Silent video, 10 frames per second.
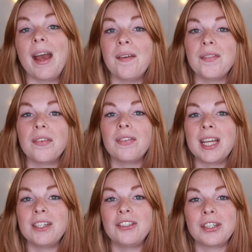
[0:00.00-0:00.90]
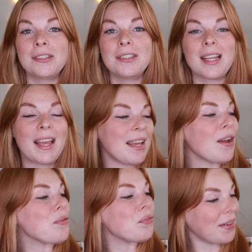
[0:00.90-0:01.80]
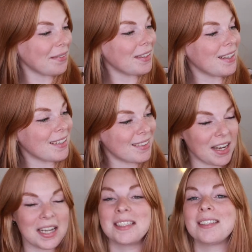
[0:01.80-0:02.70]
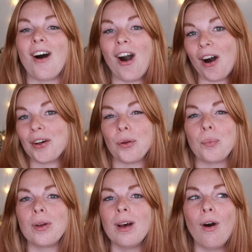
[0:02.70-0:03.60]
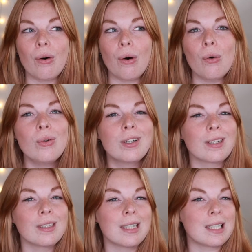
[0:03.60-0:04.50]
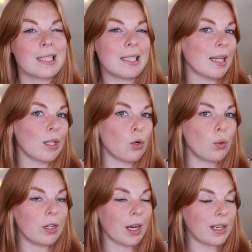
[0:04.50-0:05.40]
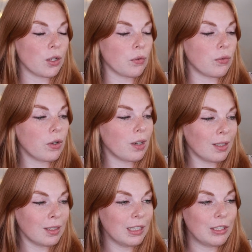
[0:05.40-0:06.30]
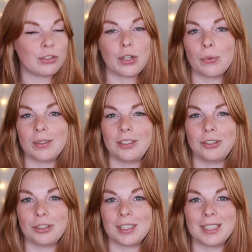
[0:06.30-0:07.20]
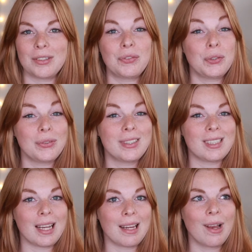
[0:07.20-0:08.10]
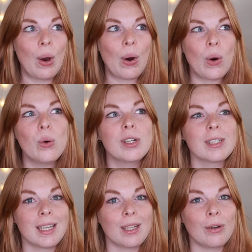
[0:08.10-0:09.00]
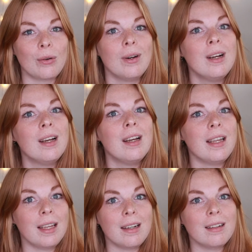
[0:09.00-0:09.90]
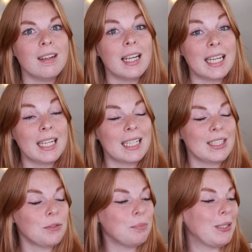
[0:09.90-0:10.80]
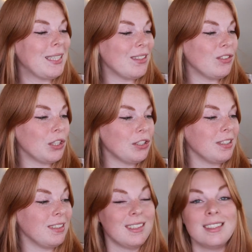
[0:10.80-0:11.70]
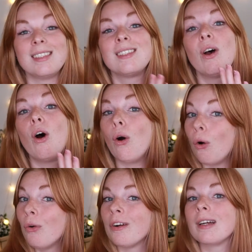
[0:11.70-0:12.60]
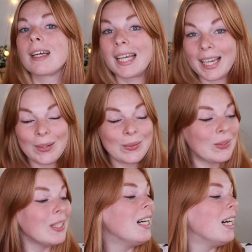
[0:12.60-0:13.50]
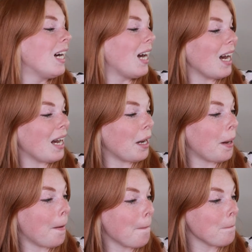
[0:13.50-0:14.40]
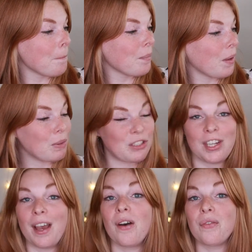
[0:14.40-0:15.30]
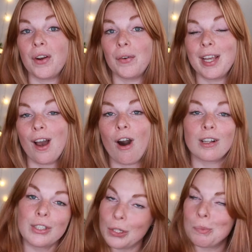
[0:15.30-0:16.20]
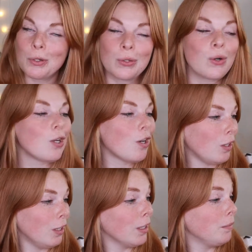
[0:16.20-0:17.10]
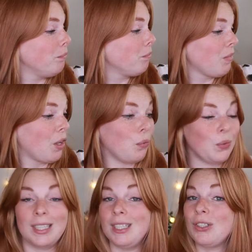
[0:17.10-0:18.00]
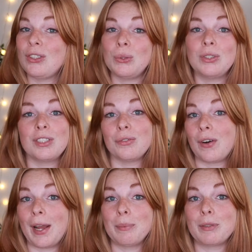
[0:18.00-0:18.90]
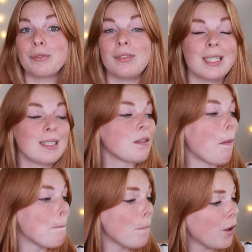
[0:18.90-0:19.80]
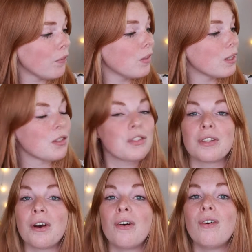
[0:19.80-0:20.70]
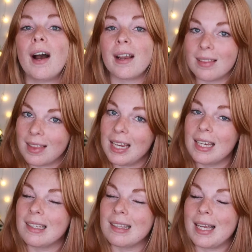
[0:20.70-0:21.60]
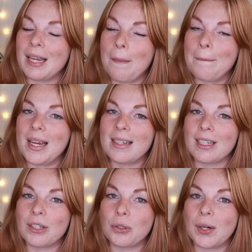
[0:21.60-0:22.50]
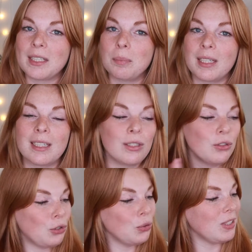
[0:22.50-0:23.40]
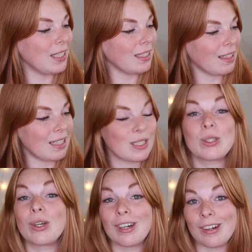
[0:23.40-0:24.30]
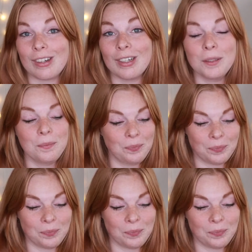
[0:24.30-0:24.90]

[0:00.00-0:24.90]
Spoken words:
And they chose a very nice autumn ochre yellow kind of color. I'm not really sure if you say ochre yellow in English, but in Dutch this is ochre geel. But yeah, very autumnal color, really suits the vibe of this month. So I think they made a correct pick choosing this color.